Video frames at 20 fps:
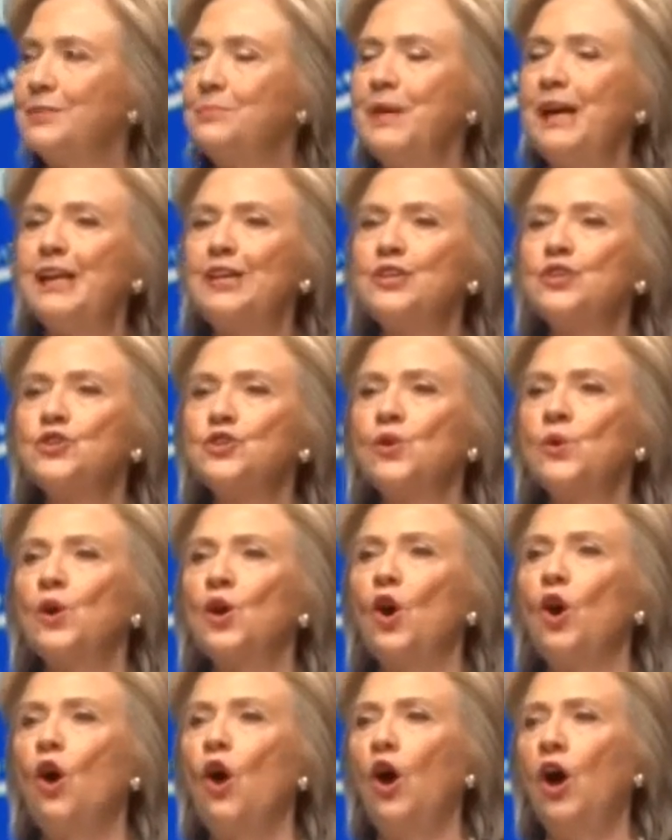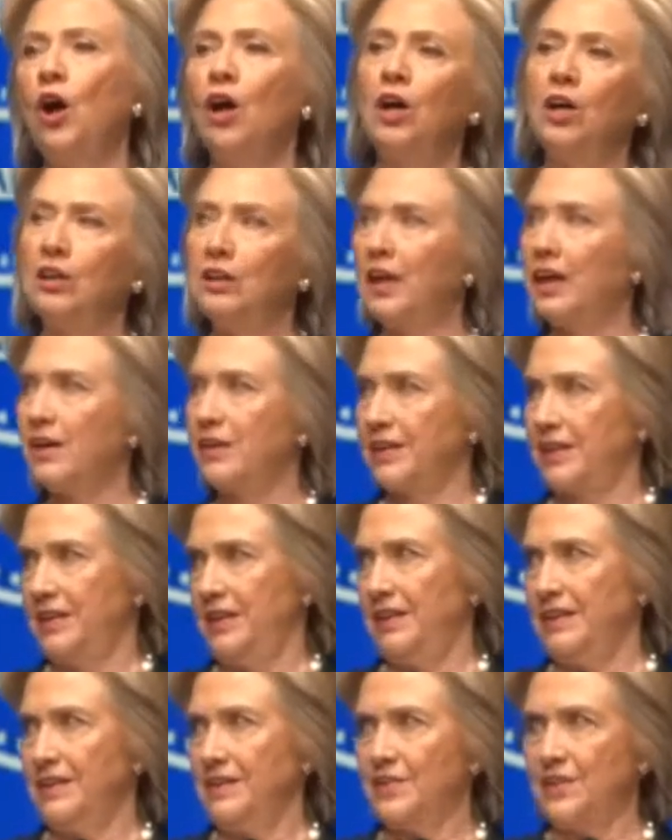to make sure all our
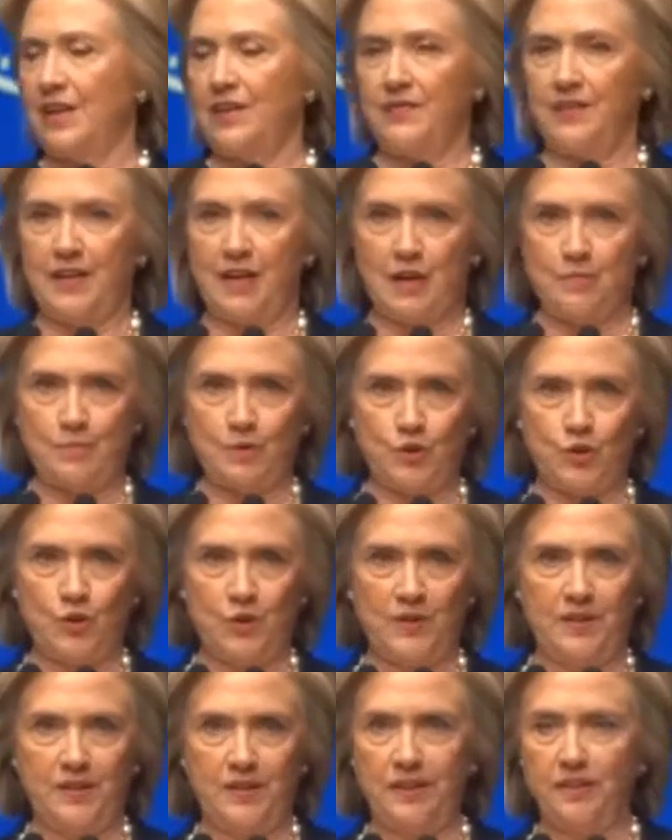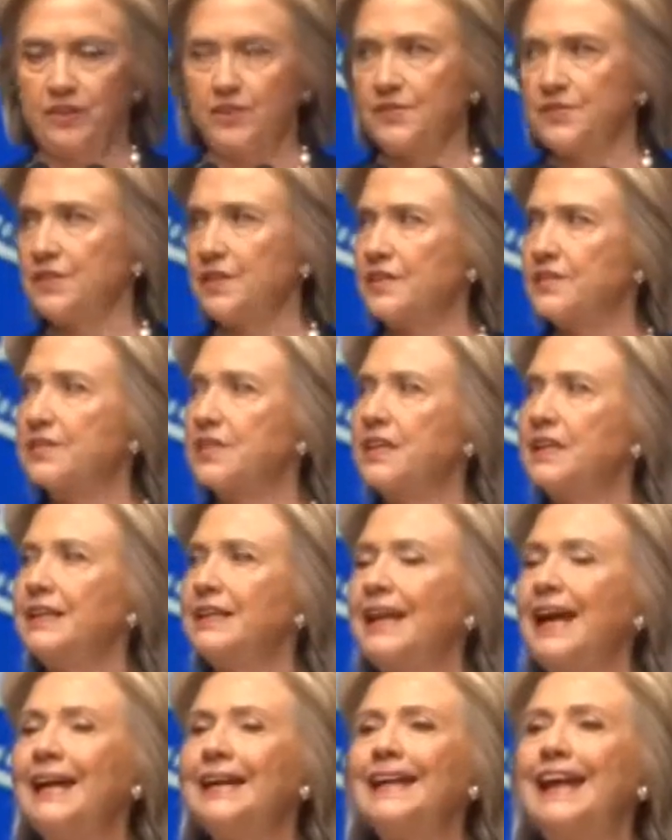kids have the opportunity to
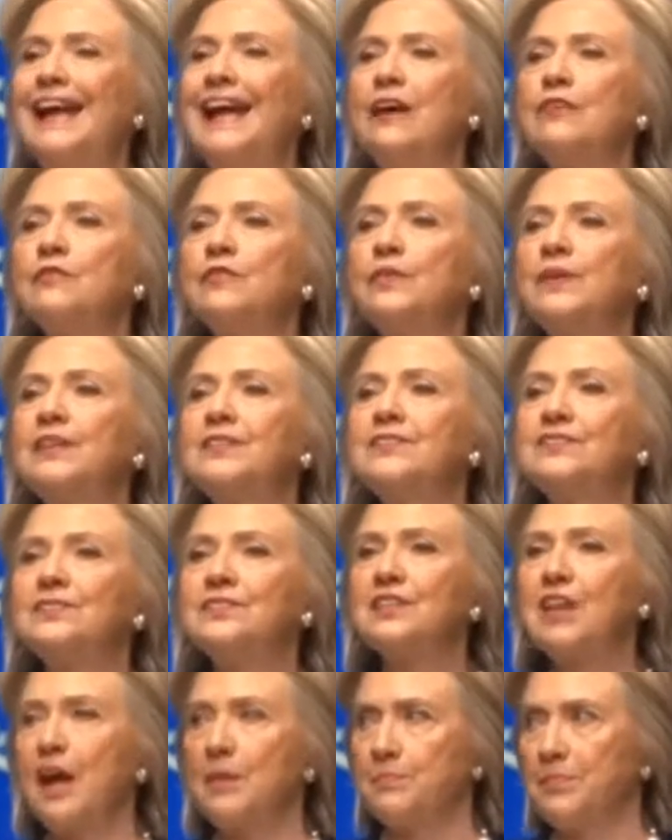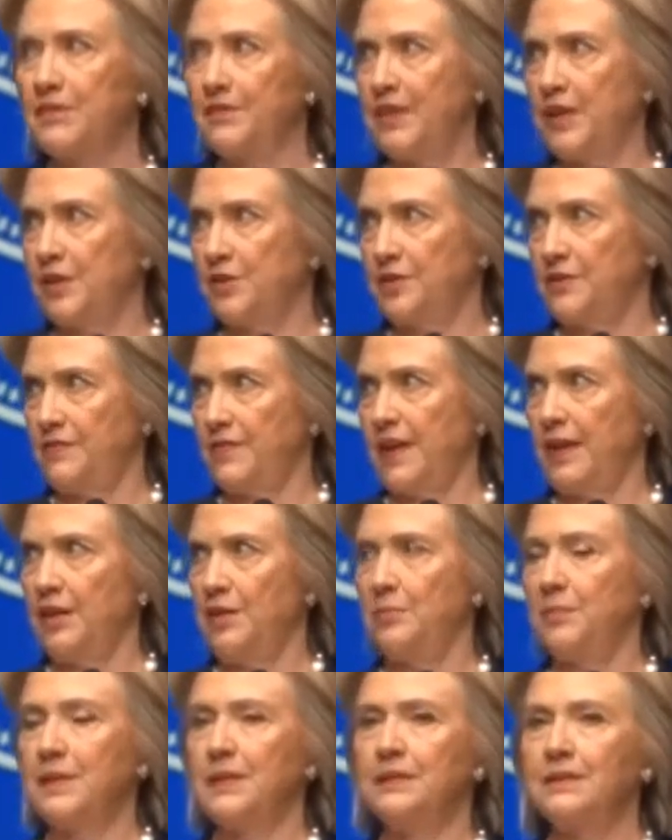succeed at every step of their
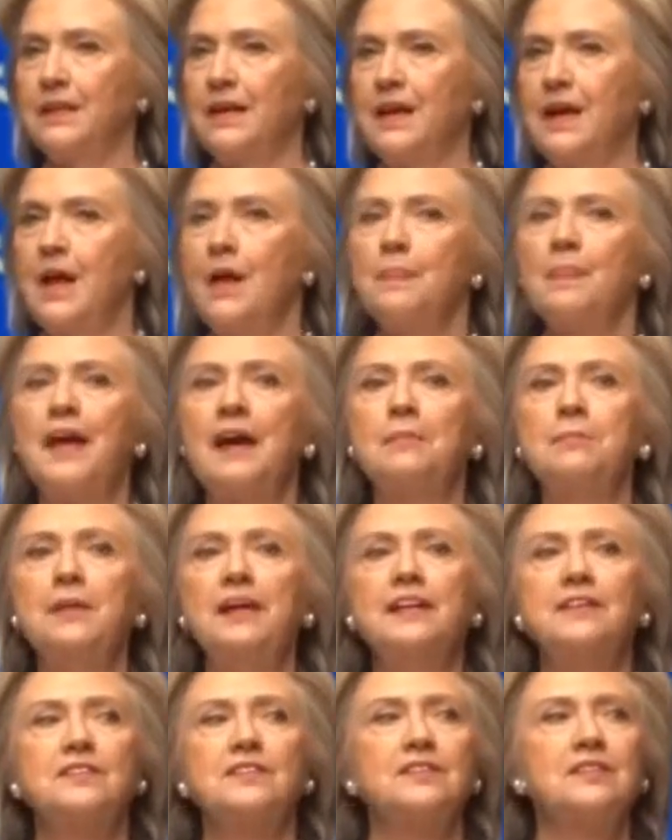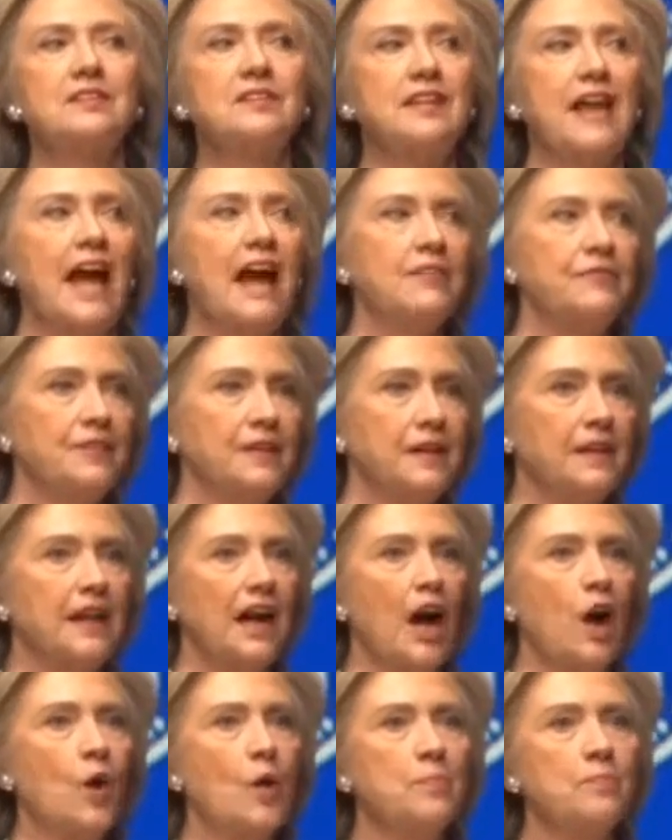development. That means
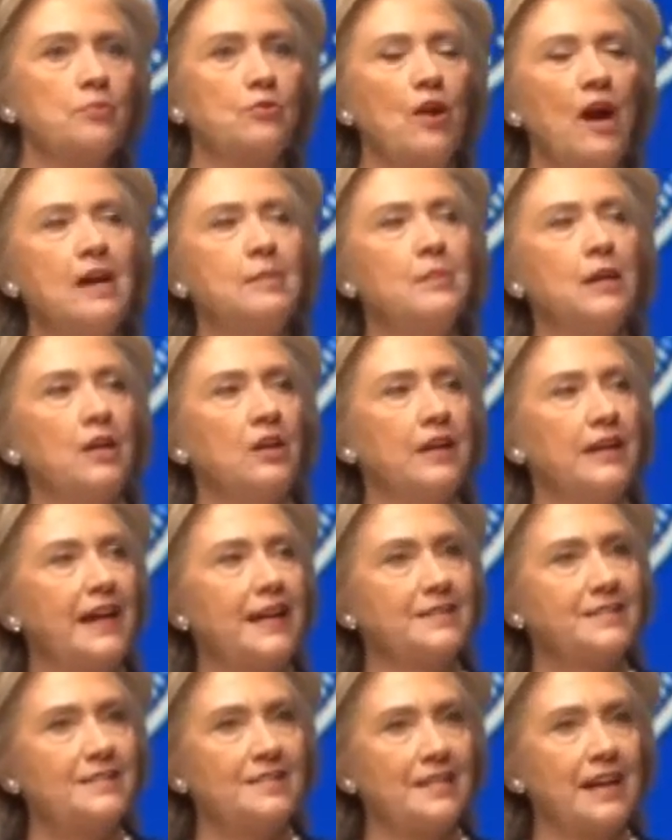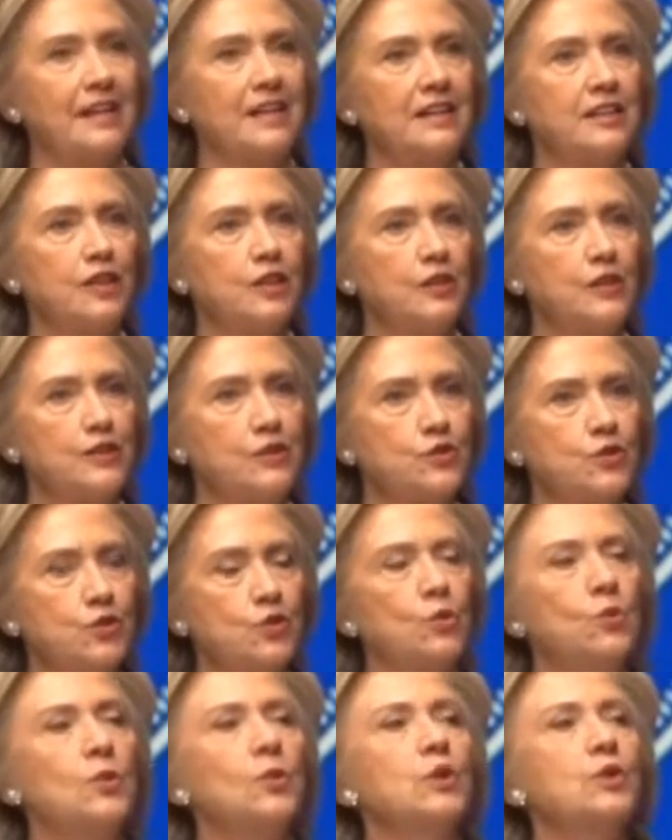staffing our primary and secondary
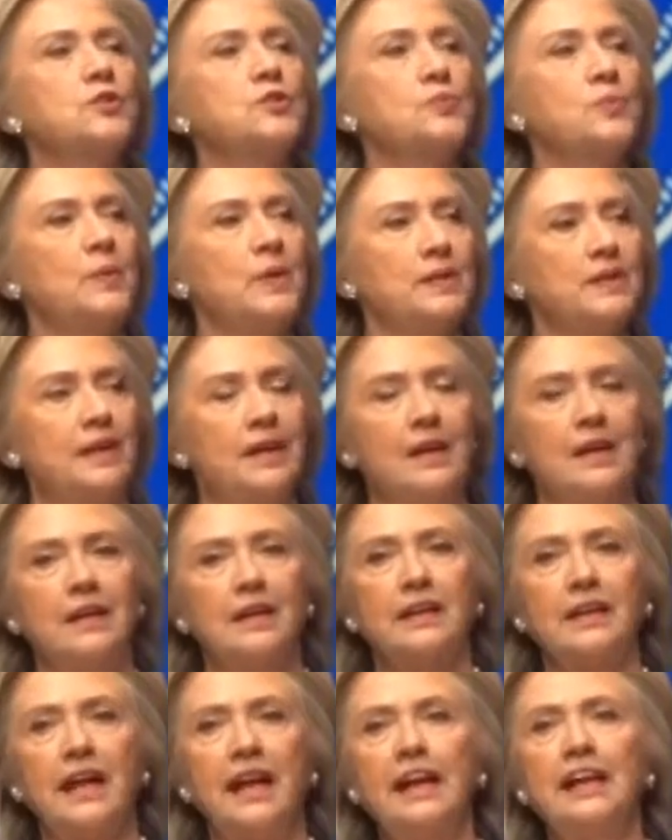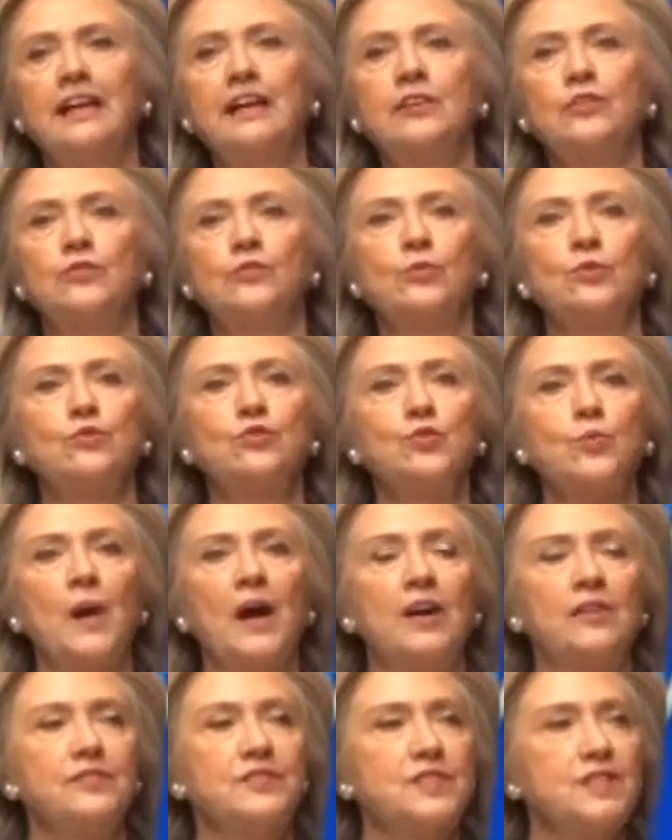schools with K through
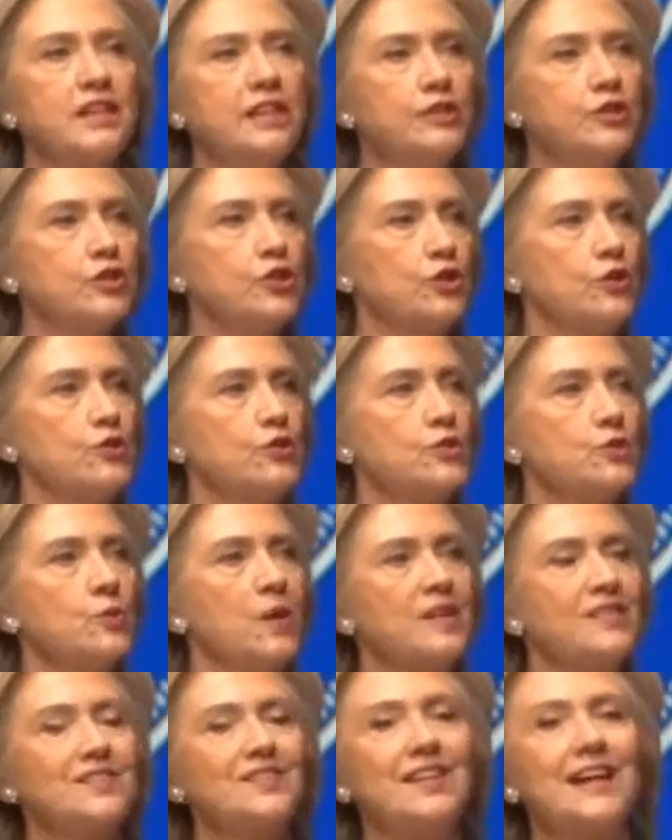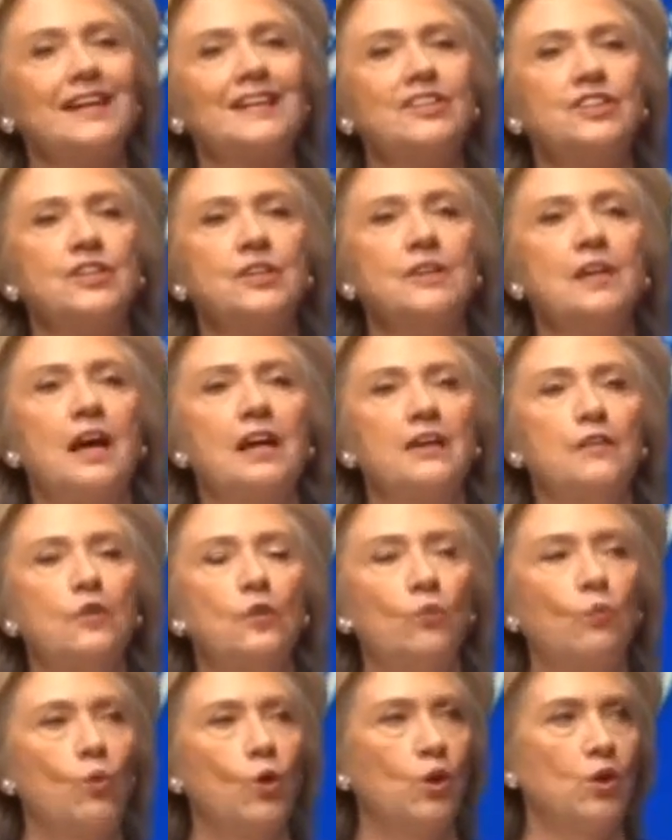12 teachers who are second to none in
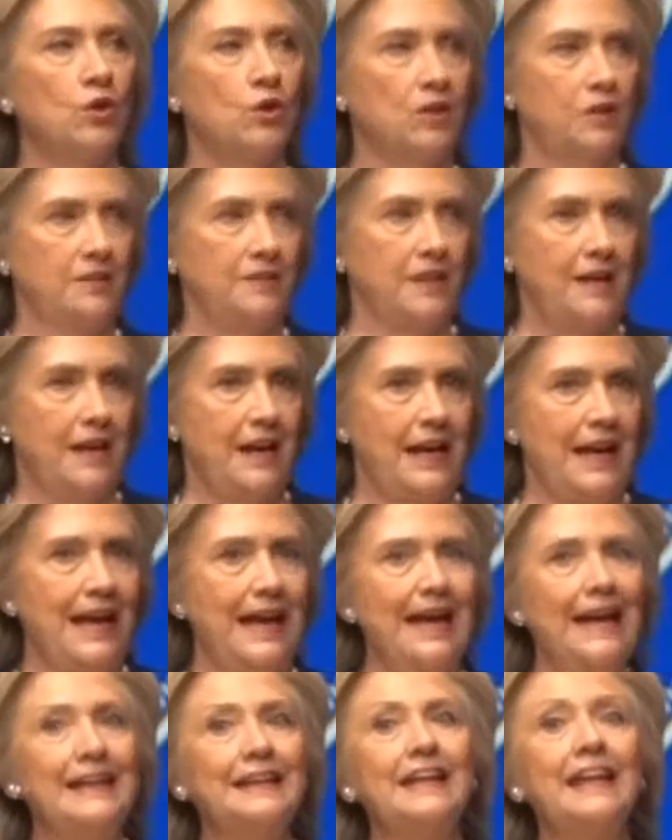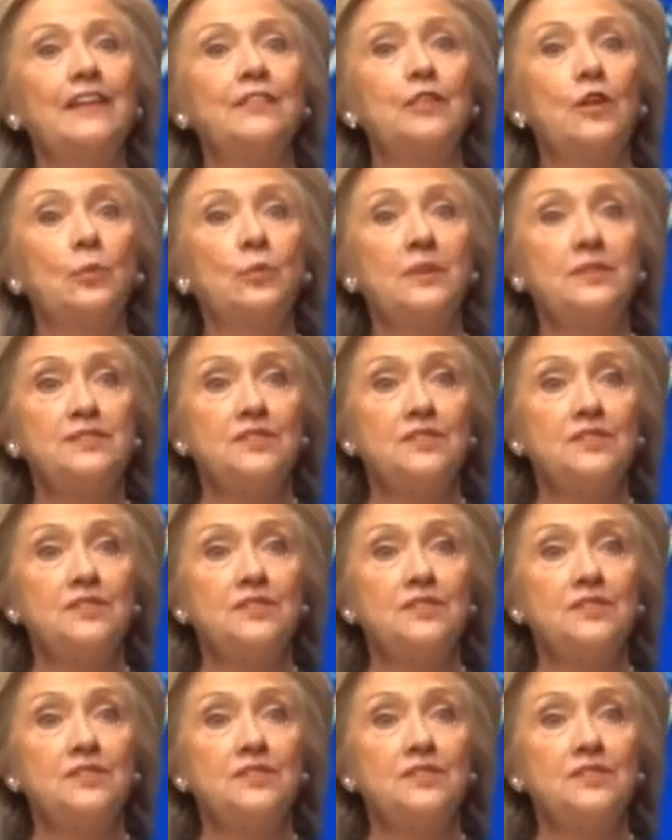the world and get the